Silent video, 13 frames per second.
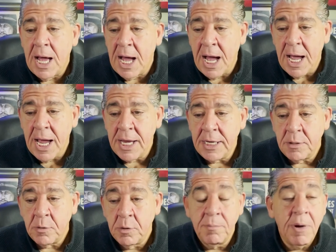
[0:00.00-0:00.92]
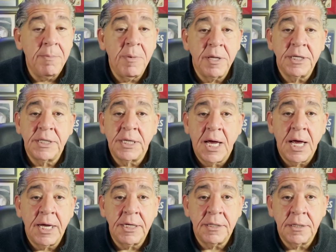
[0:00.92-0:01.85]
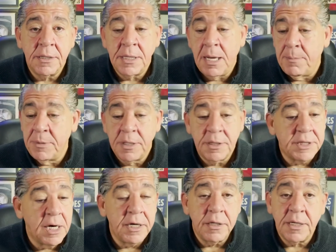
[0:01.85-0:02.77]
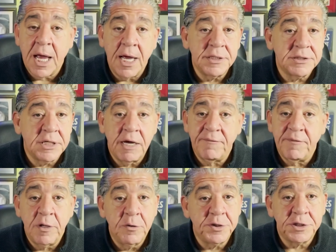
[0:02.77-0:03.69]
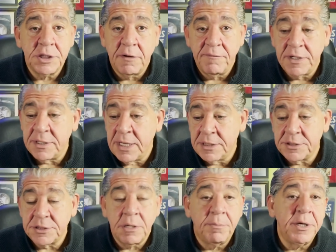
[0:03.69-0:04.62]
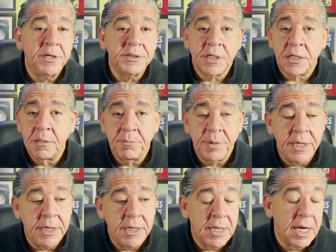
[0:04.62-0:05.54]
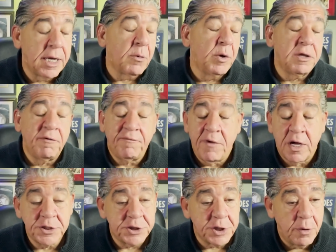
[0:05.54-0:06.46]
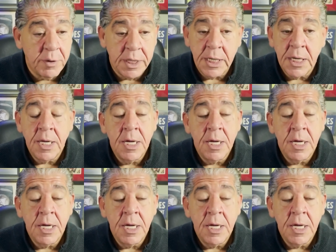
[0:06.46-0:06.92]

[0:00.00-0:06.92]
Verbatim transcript: I, when my mother died, I'm going to tell you guys the evolution of it, and some of you are going to be like, what the fuck, Joey?